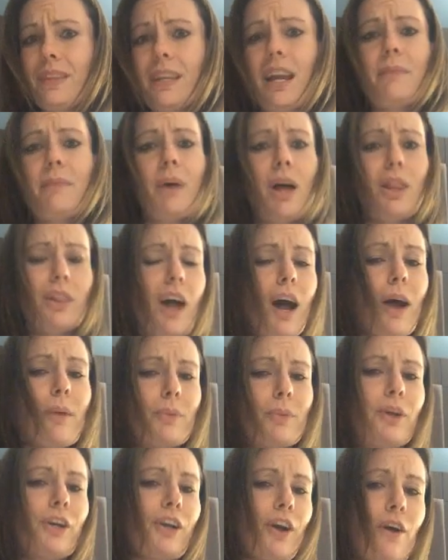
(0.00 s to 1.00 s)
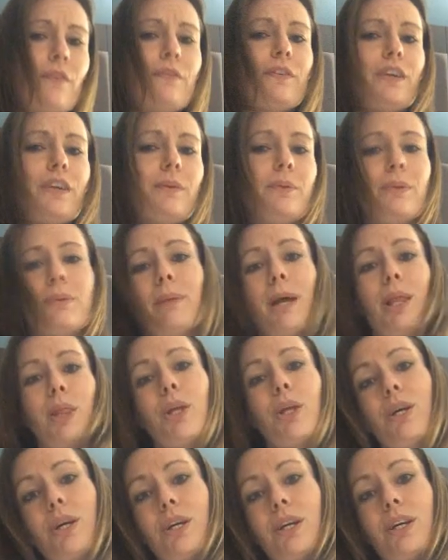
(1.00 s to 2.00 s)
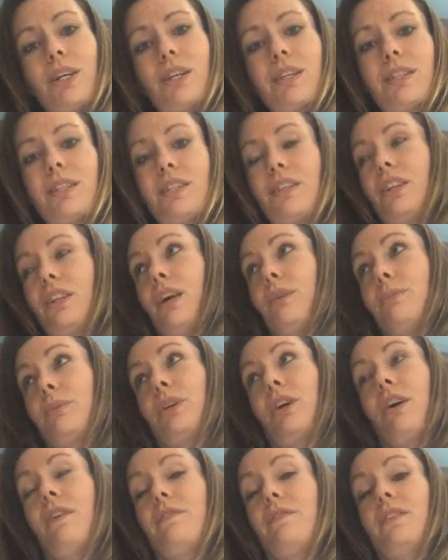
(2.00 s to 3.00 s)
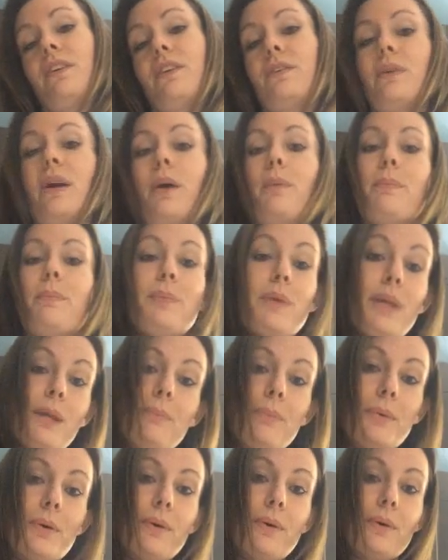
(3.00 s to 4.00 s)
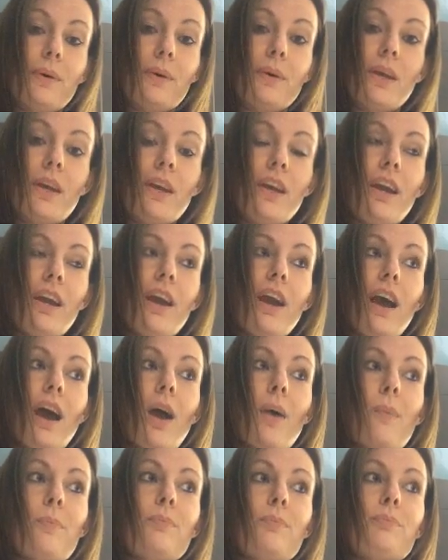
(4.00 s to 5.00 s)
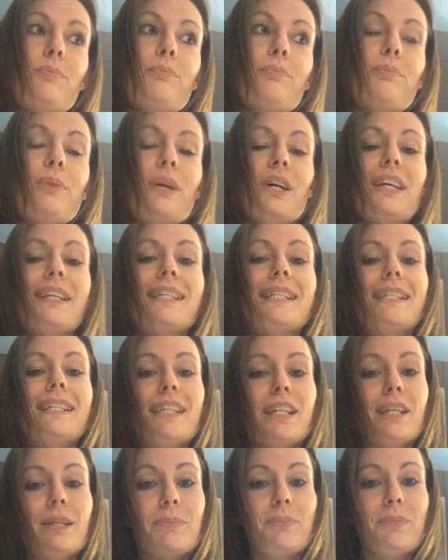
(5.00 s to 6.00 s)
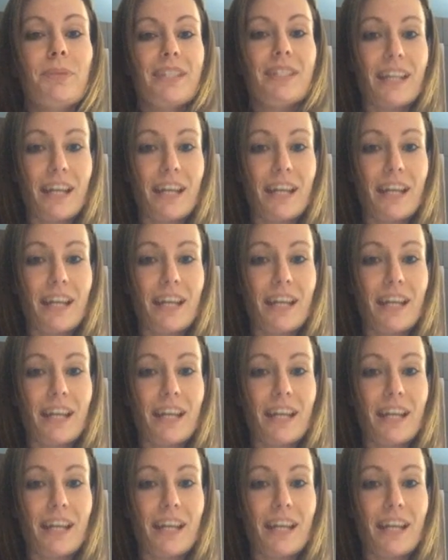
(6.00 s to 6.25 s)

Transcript: I'm a lot more confident with my looks and a lot more confident around people but deep